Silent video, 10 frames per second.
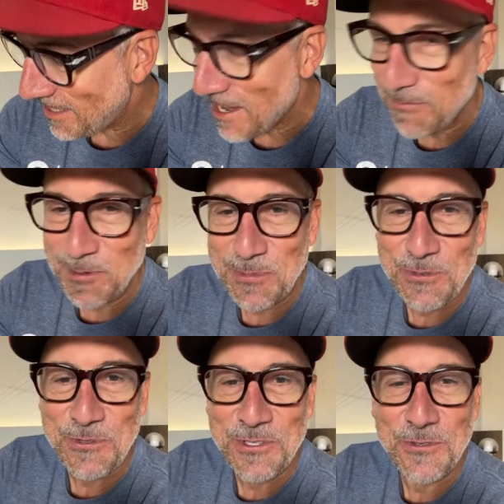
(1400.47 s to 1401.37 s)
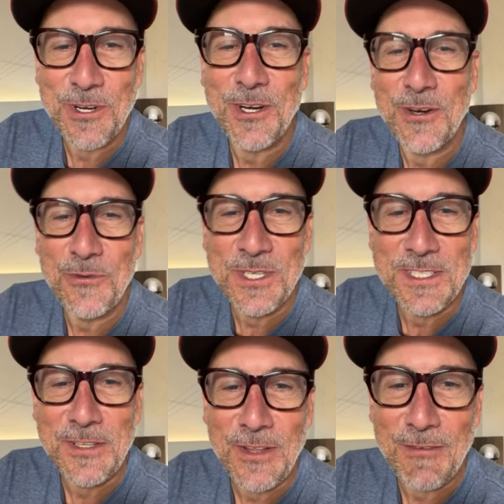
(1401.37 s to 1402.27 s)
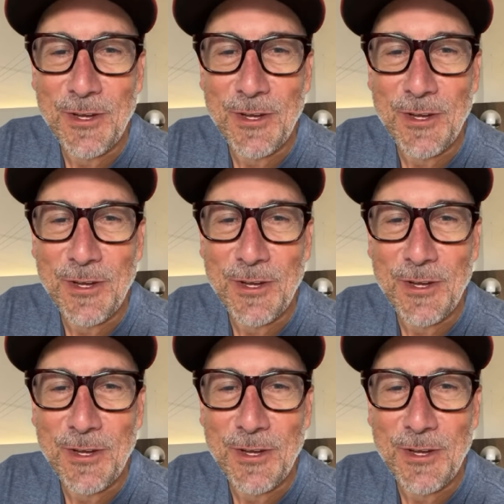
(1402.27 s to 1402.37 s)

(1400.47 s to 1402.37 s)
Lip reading: never pull the trigger. We still have a